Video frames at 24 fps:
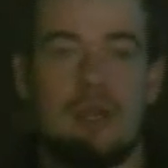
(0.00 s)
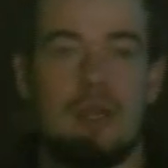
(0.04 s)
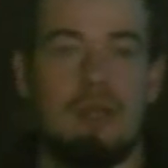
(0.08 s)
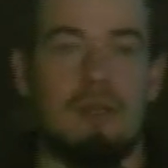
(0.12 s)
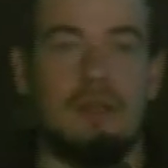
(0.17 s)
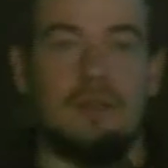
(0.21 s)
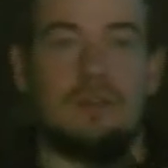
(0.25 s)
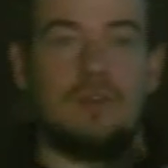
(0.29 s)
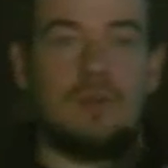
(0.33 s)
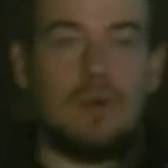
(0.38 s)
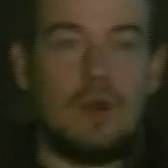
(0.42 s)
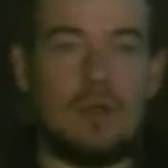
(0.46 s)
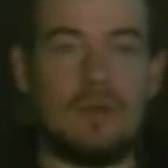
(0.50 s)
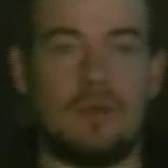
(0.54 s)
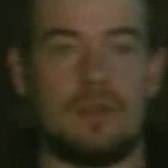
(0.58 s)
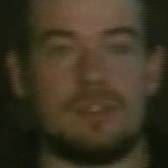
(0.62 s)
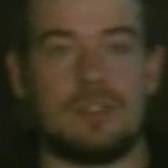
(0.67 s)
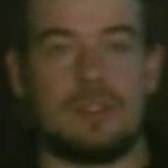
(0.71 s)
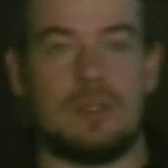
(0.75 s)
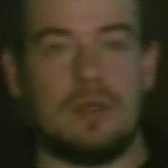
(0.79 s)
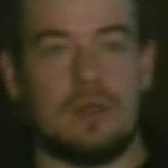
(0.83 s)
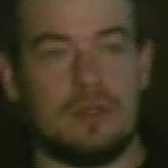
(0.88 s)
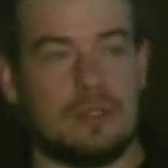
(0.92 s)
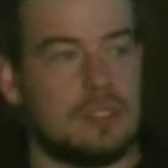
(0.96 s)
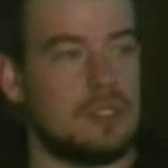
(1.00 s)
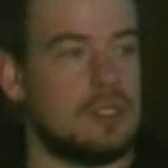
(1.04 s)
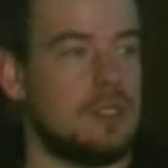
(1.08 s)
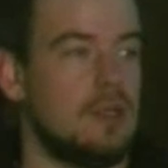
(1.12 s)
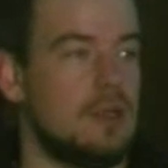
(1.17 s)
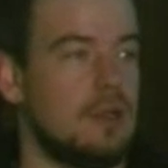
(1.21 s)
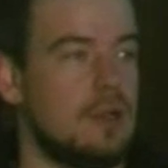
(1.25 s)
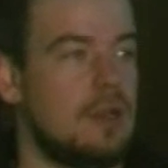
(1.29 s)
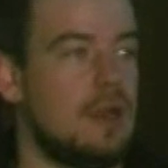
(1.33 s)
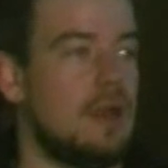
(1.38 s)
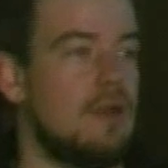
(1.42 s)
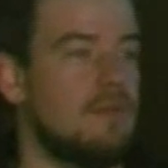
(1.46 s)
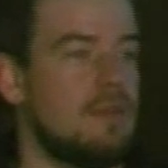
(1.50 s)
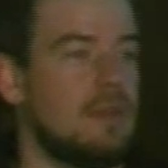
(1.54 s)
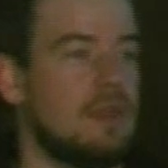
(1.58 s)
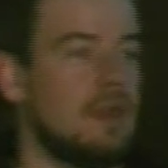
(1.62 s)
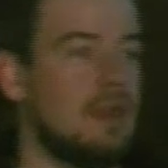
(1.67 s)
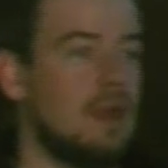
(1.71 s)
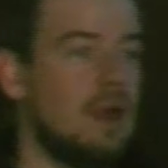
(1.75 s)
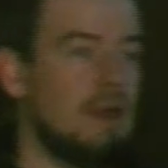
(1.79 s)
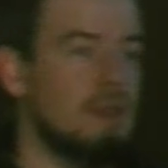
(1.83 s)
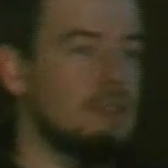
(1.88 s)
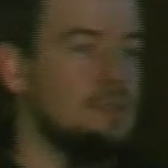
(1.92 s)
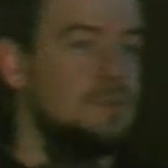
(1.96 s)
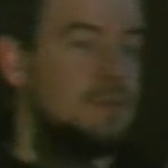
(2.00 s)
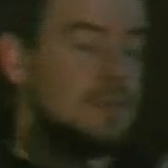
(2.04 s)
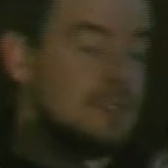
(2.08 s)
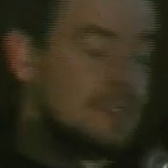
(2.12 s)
trying to do all this code security and everything else,